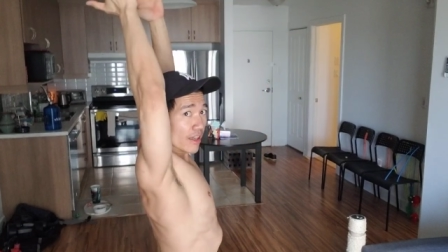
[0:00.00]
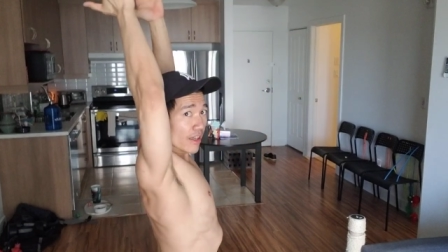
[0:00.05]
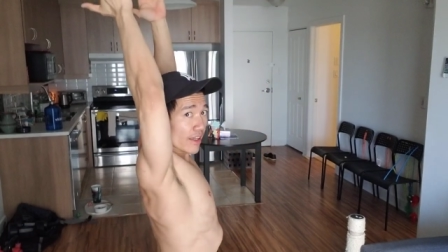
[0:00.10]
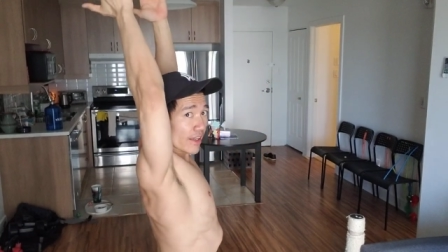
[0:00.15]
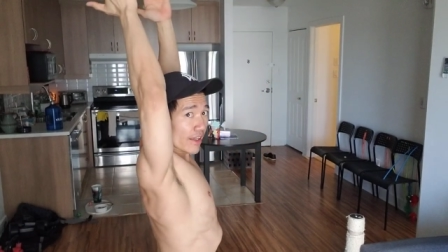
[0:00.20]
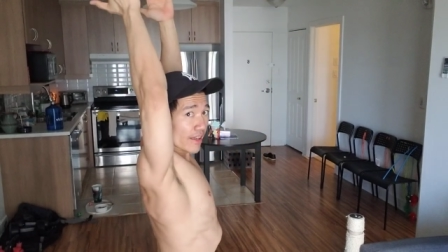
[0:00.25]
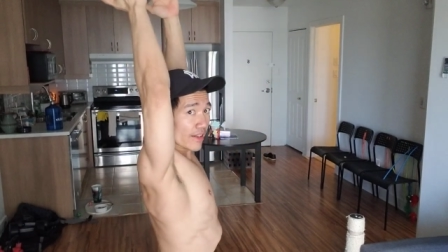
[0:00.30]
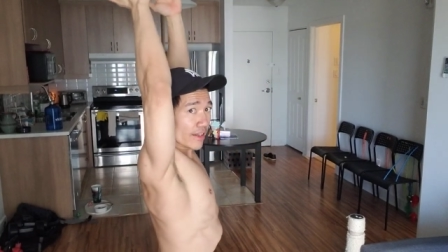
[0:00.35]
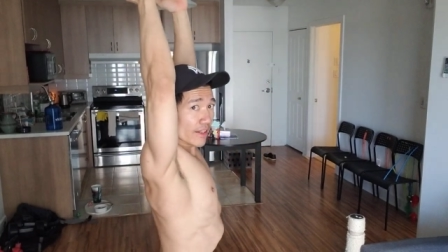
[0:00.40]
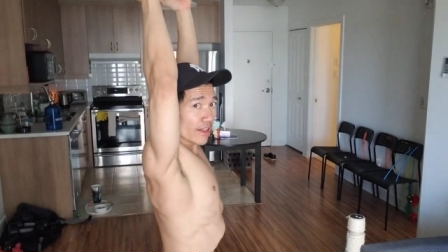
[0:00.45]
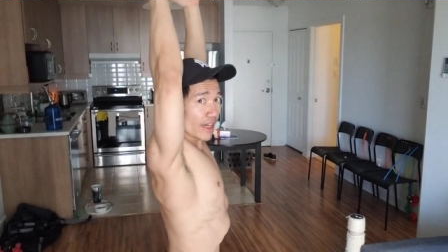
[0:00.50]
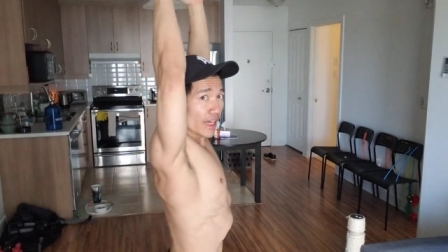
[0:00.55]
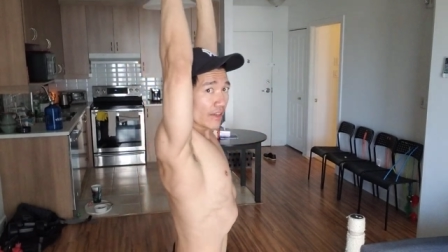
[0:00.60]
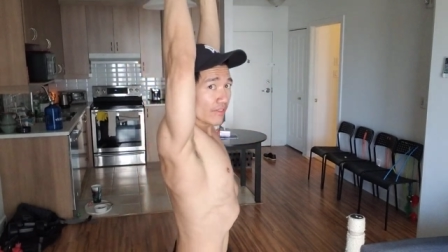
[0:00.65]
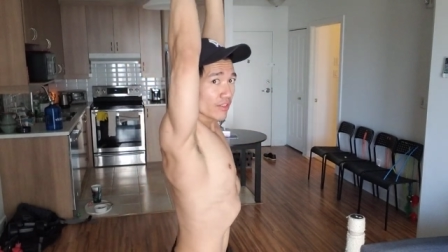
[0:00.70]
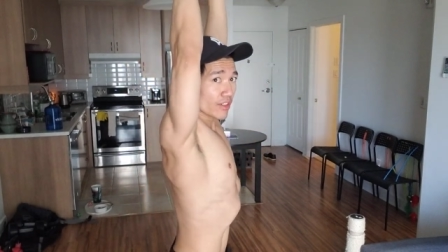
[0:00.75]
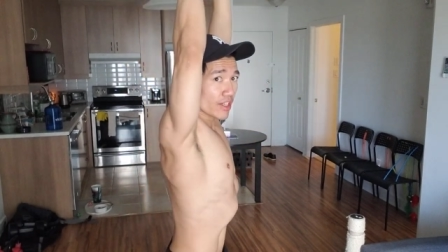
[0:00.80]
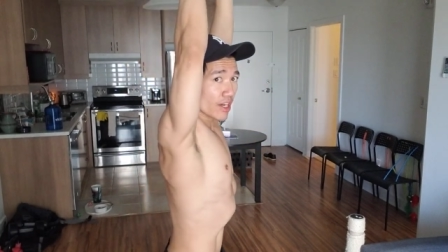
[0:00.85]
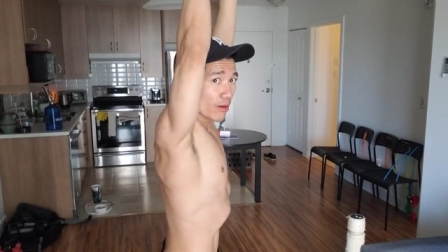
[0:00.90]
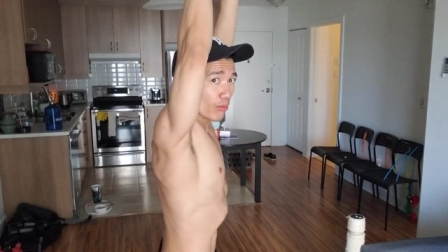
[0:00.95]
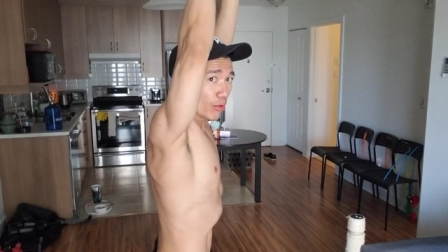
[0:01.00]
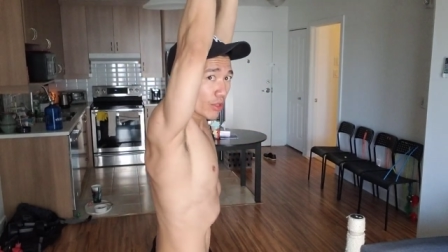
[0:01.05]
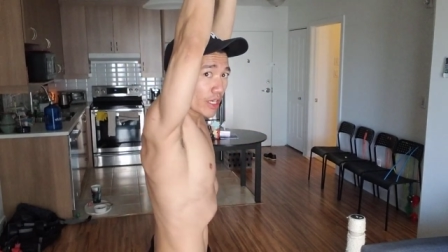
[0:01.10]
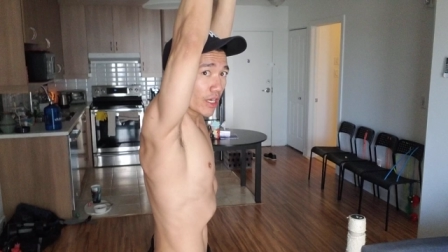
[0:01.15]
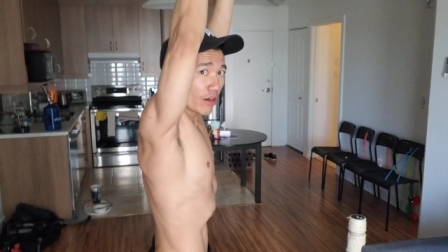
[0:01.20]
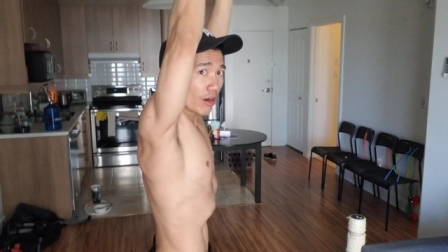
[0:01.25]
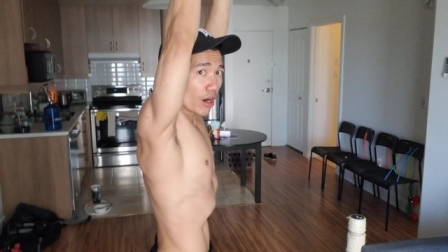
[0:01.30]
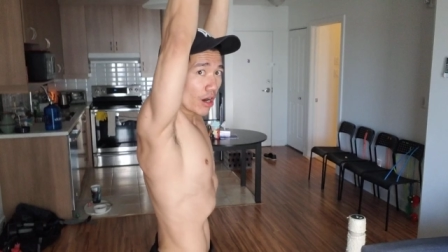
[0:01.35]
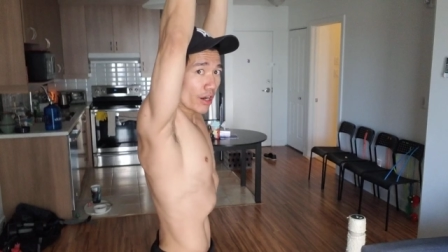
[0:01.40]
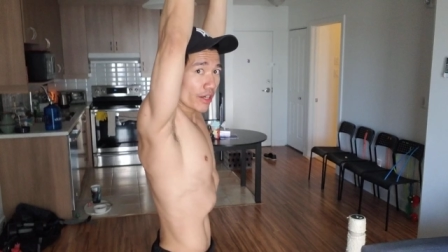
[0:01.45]
and I have to come
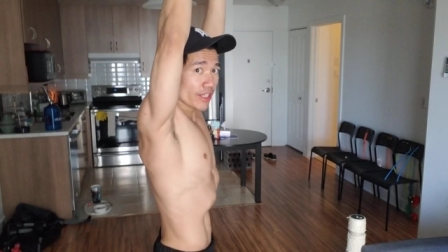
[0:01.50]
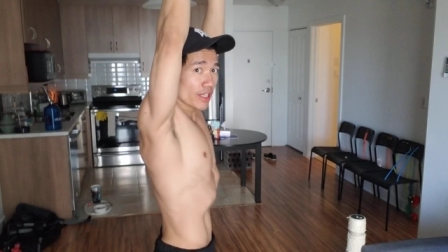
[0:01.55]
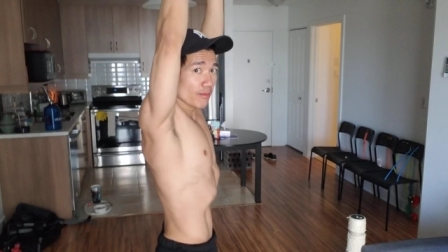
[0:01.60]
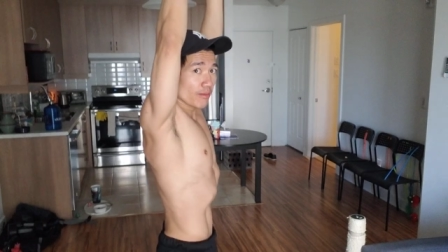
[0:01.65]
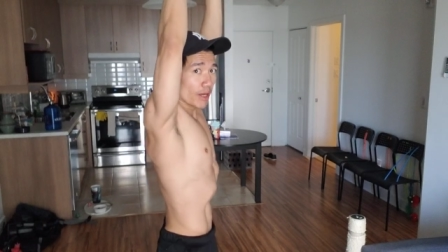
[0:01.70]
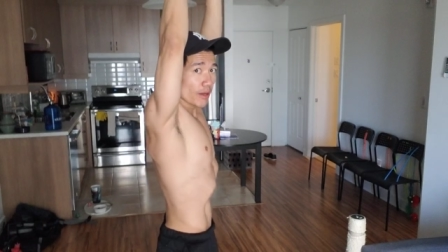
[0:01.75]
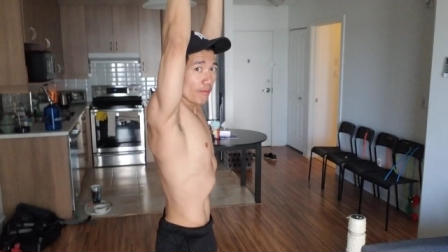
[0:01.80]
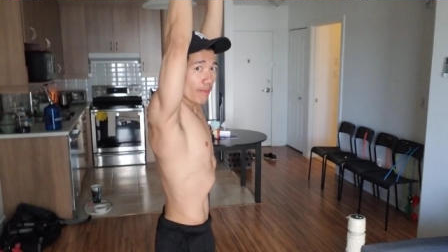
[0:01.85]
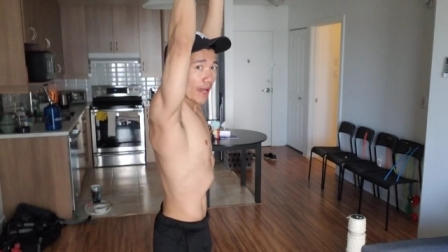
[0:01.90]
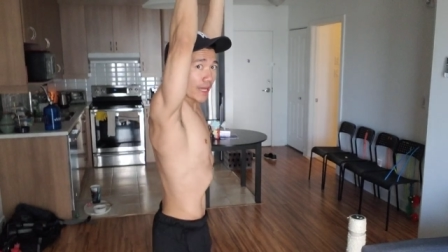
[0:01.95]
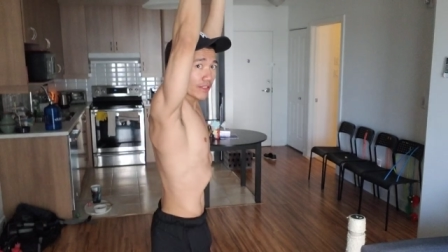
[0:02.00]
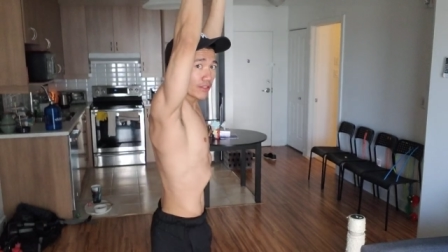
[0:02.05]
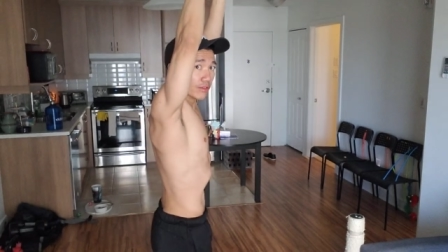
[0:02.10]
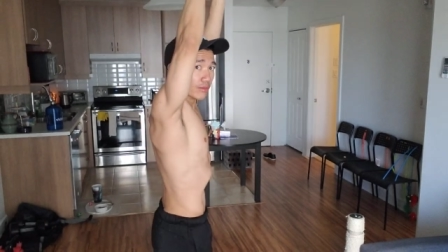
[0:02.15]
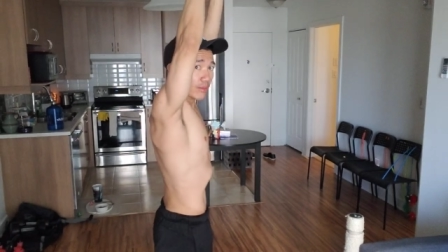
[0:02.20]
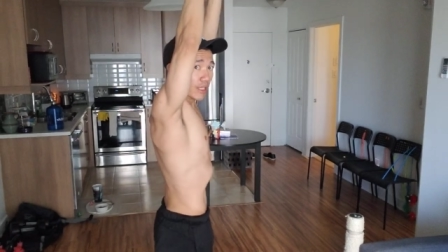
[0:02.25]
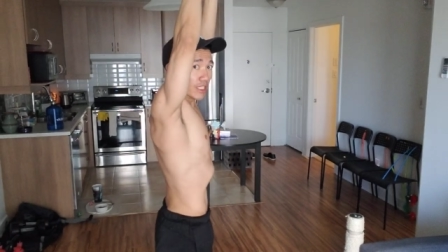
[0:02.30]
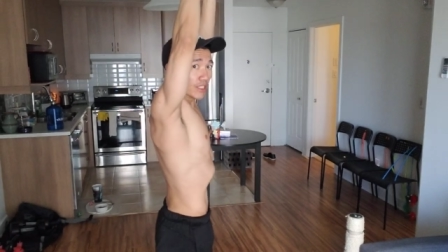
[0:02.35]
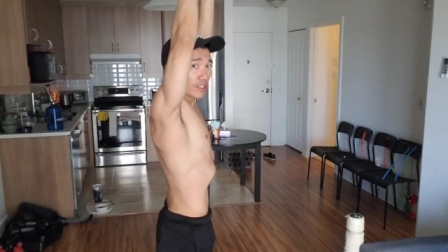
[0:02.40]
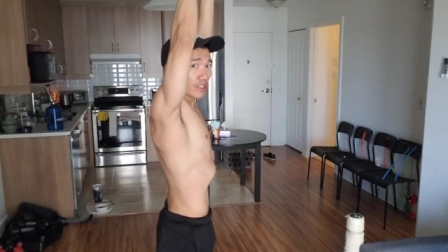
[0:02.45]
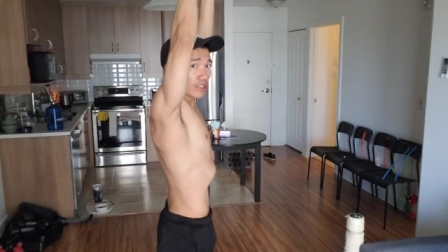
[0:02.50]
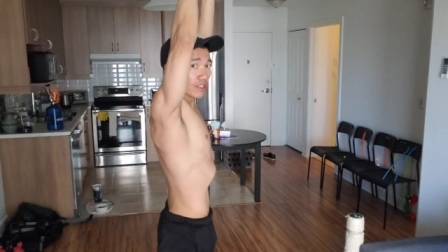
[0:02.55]
without arcing my back too much.